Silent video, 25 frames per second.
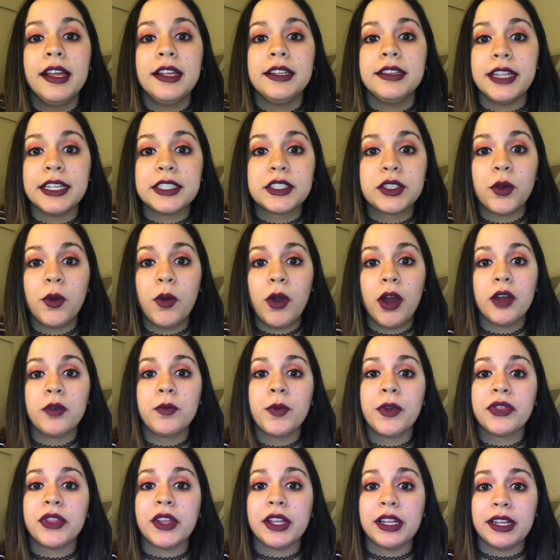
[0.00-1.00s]
Let's go on
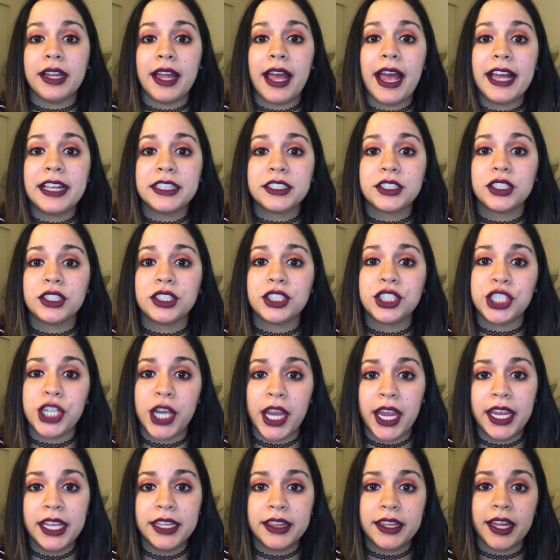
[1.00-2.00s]
with the last
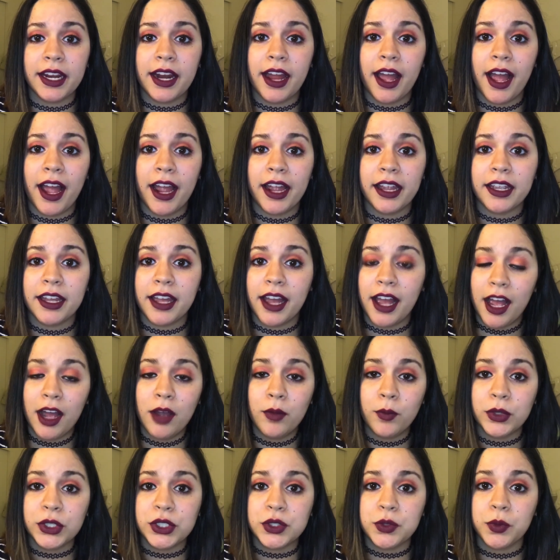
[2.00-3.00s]
shade that I
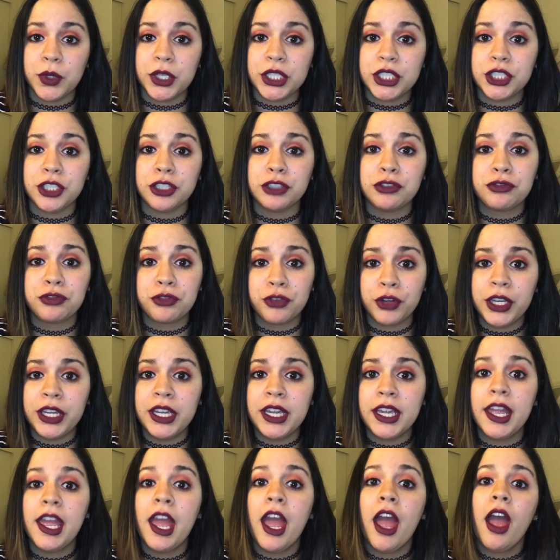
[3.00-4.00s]
got, which was the
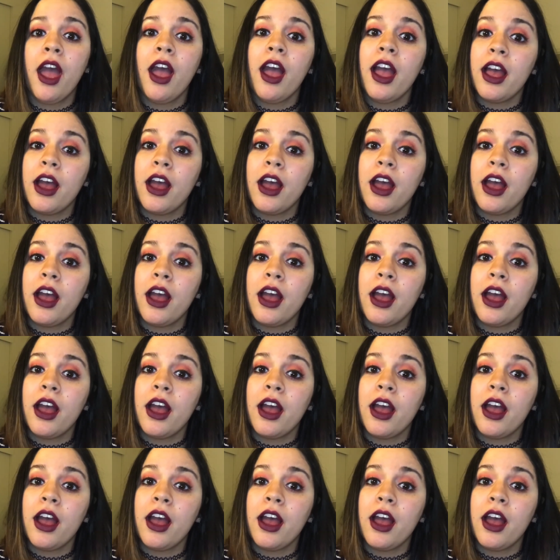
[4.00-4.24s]
free